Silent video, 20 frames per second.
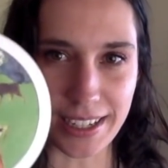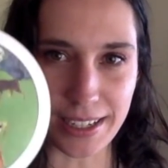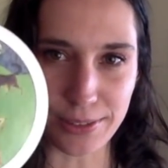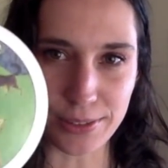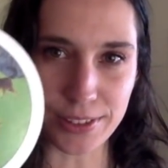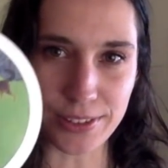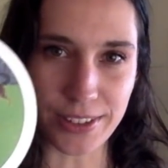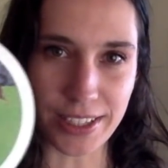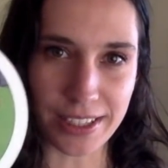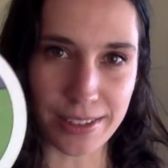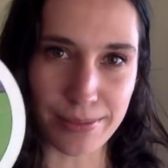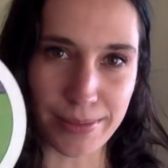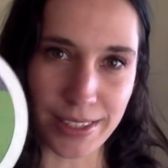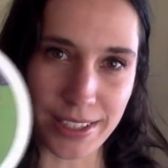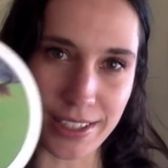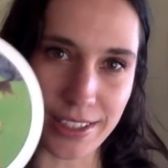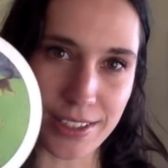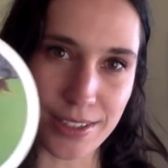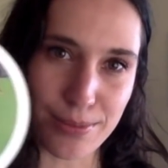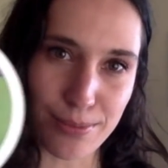I would
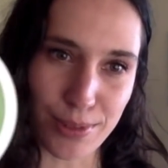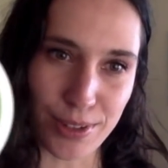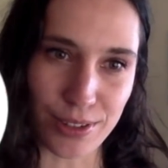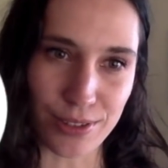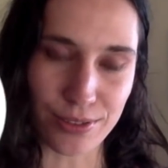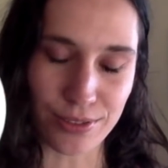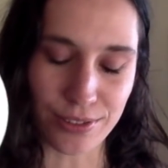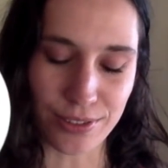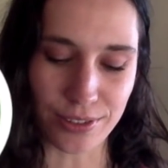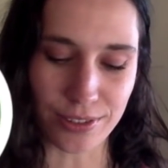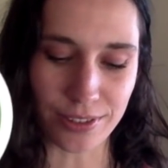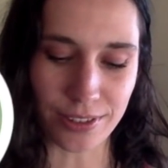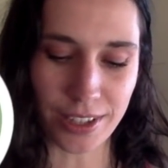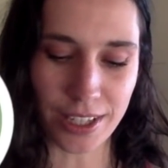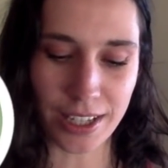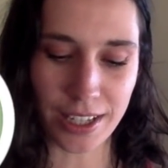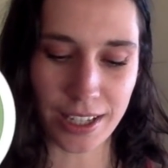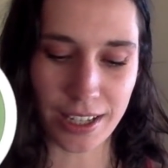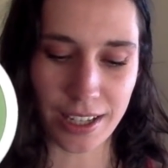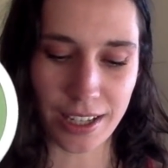recommend, it's beautiful
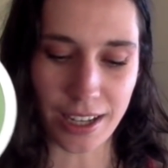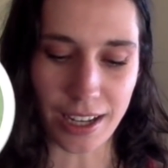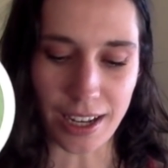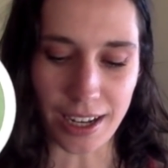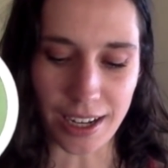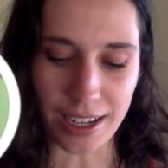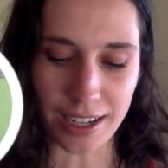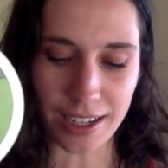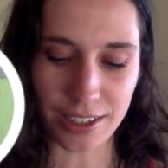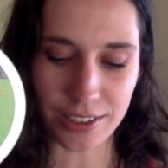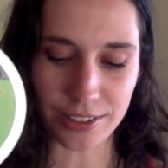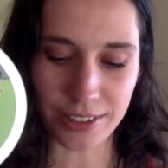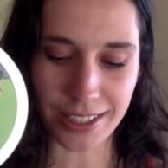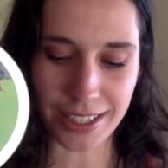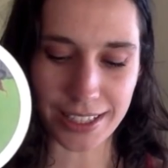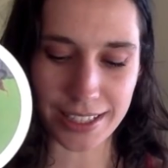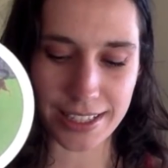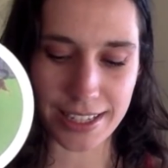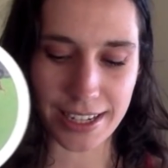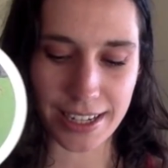art on
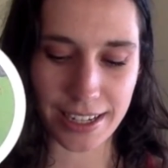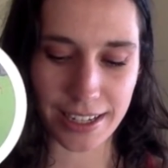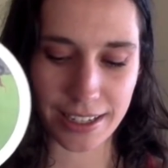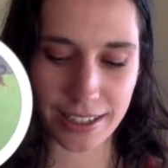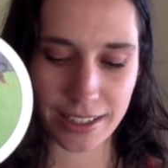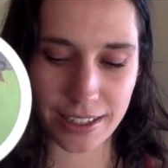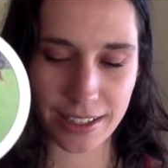that deck.